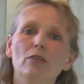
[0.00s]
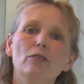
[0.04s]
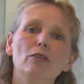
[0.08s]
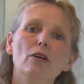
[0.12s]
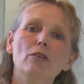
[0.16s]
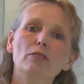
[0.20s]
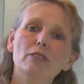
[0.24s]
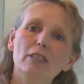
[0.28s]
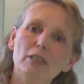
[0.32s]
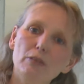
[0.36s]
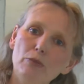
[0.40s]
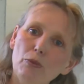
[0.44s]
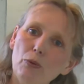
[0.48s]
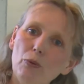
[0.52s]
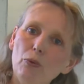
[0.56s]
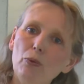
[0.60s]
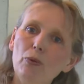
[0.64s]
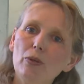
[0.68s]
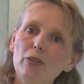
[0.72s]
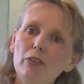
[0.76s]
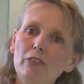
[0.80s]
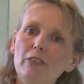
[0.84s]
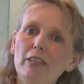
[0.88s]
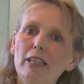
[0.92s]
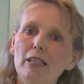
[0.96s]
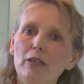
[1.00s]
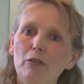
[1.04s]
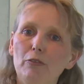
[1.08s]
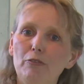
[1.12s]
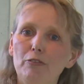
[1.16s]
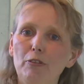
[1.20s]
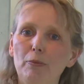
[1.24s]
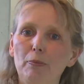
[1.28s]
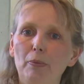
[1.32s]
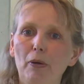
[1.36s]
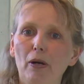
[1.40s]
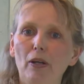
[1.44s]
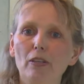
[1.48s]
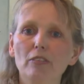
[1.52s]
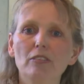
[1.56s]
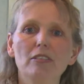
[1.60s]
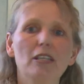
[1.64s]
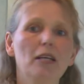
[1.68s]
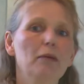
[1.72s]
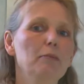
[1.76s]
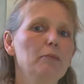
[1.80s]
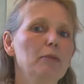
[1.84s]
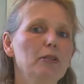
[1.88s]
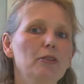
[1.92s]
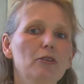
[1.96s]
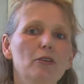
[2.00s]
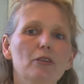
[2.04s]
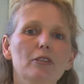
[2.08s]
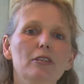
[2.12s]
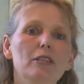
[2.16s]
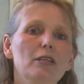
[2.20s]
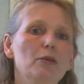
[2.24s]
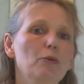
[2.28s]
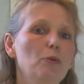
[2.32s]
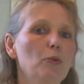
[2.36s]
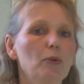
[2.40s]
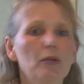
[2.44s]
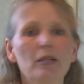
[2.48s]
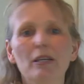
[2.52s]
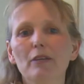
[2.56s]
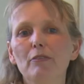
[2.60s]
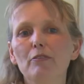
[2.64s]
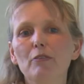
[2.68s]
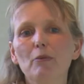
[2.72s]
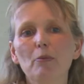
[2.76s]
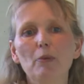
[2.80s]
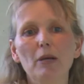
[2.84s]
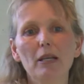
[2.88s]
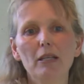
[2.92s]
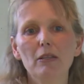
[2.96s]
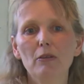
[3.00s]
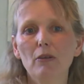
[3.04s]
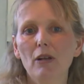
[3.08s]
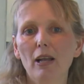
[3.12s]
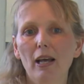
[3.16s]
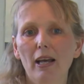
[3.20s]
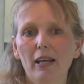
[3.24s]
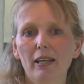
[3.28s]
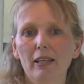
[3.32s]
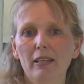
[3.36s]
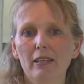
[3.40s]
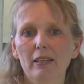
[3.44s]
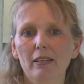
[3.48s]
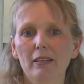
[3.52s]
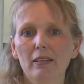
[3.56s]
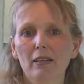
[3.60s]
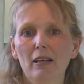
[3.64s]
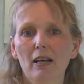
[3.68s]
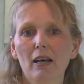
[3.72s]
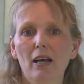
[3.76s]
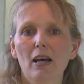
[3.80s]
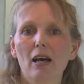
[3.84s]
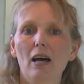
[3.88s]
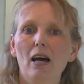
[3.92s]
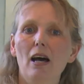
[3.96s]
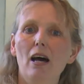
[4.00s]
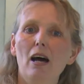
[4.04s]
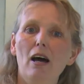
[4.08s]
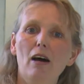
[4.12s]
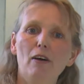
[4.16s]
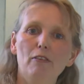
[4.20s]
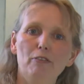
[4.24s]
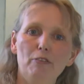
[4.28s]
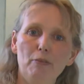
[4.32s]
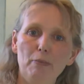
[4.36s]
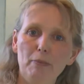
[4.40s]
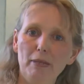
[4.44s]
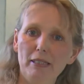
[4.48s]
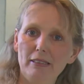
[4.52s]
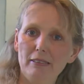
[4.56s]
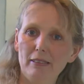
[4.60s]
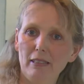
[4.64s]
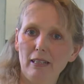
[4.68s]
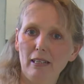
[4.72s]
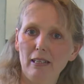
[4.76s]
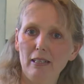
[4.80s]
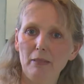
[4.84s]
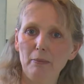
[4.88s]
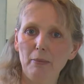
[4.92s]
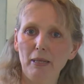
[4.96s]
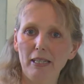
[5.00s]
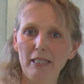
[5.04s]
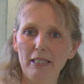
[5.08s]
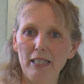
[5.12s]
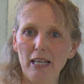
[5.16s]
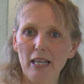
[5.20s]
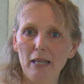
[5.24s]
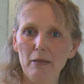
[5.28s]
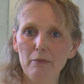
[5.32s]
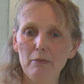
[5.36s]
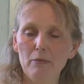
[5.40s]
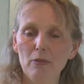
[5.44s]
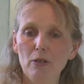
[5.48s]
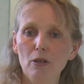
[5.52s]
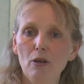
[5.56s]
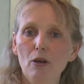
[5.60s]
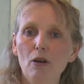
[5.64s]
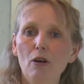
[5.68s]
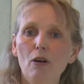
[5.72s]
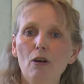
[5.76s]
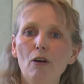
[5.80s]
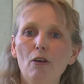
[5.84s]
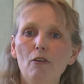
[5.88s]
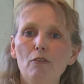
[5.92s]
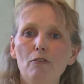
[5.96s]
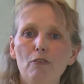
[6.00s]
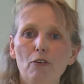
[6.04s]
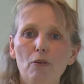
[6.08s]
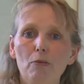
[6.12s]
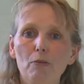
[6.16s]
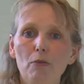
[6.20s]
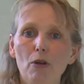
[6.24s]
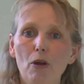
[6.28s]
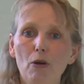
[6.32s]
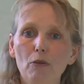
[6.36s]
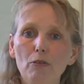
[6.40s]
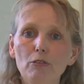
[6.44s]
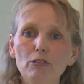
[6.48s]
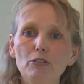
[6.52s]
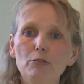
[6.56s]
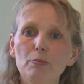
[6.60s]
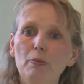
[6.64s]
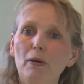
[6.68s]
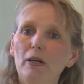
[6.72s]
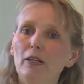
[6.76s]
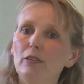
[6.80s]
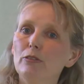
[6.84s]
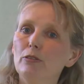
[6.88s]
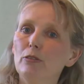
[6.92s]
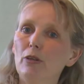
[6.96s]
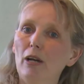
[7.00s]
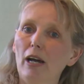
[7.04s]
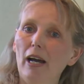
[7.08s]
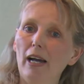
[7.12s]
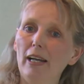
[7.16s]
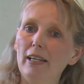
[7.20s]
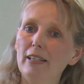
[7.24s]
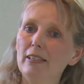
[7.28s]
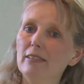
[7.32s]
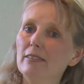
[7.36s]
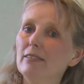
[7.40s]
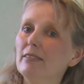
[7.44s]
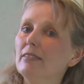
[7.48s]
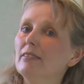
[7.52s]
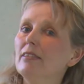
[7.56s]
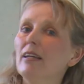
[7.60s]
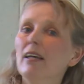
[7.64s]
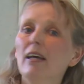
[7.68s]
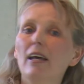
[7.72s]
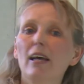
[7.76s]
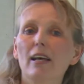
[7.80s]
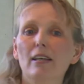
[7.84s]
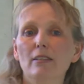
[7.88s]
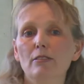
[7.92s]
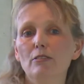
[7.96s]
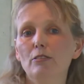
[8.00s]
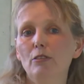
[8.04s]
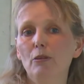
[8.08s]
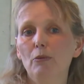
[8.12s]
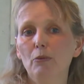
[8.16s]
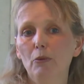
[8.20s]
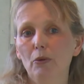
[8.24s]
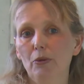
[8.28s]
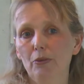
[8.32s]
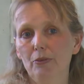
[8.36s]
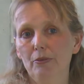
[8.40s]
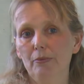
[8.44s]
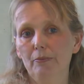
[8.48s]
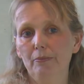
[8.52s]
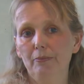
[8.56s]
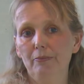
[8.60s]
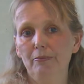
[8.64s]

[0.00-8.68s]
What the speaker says: Note that the ordering of the bars can be done in whatever way you like, alphabetically by name, from lowest bar to highest, and so on.